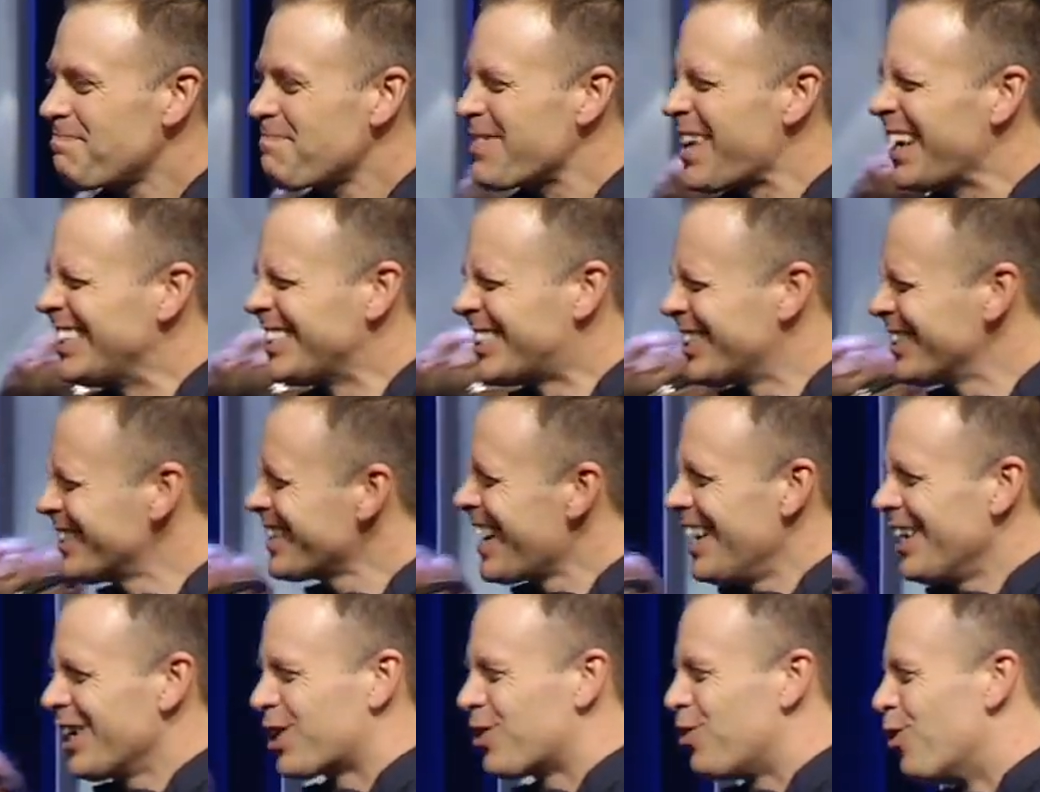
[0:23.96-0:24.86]
it's just
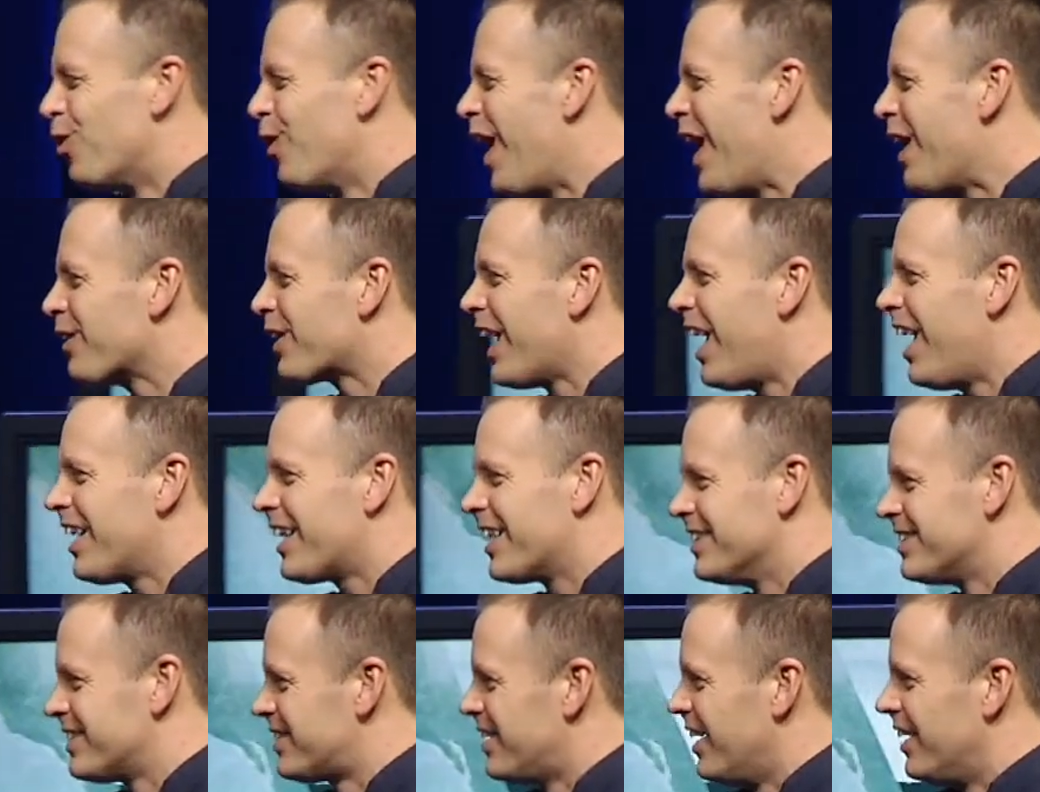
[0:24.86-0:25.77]
kind of cool how God
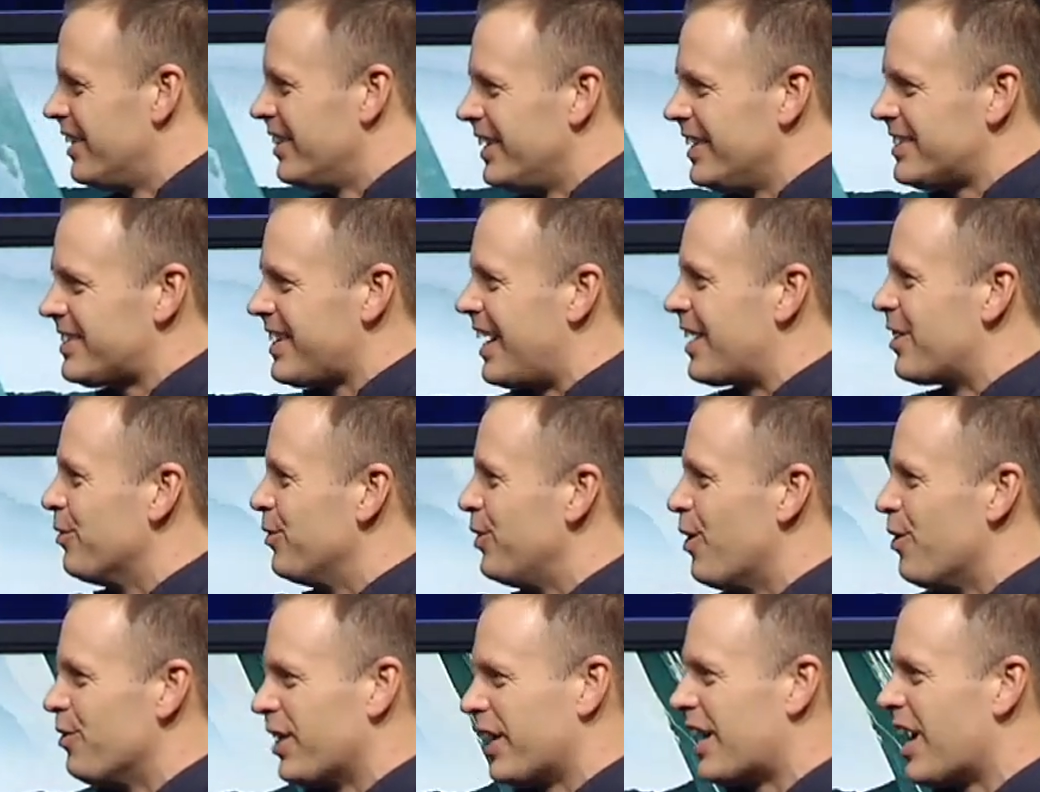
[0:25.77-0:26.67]
has done this. I don't
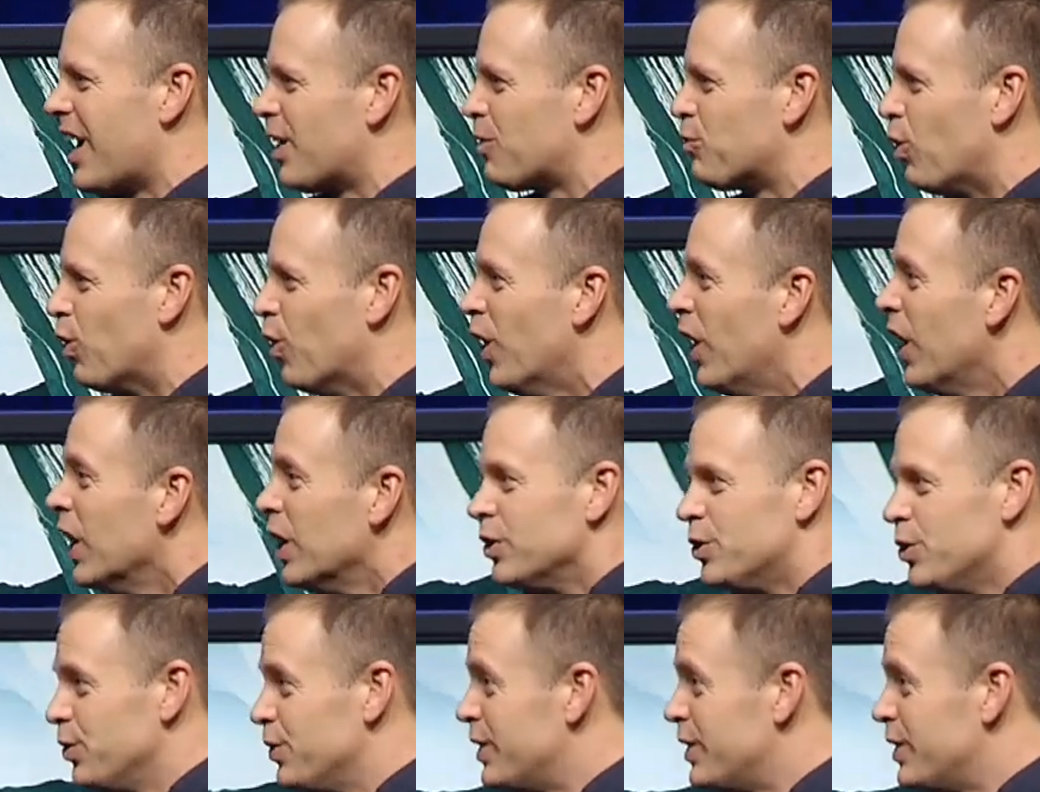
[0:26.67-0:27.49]
know that God will do